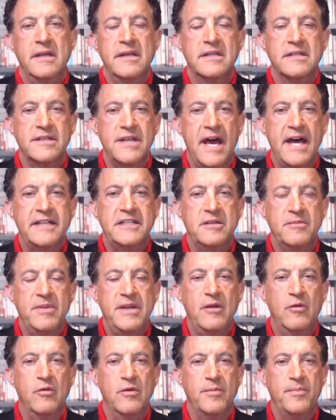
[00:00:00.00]
It is not to
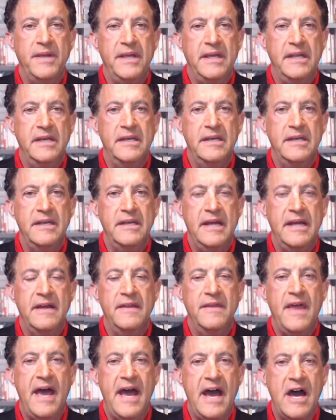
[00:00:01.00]
be repeated,
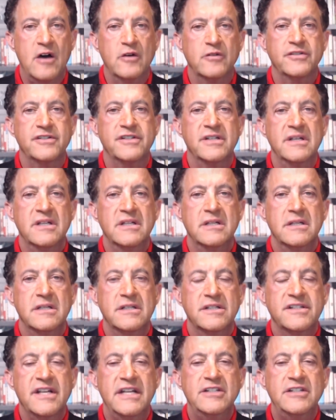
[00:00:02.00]
and the House
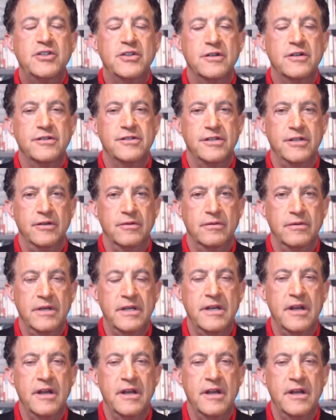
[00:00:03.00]
censures you.